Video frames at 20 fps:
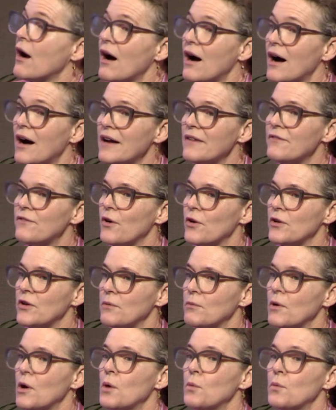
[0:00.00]
high
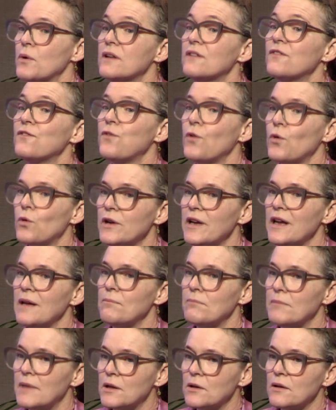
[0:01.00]
volume was 40
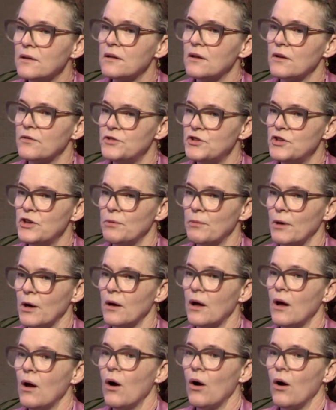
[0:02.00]
mils of tumour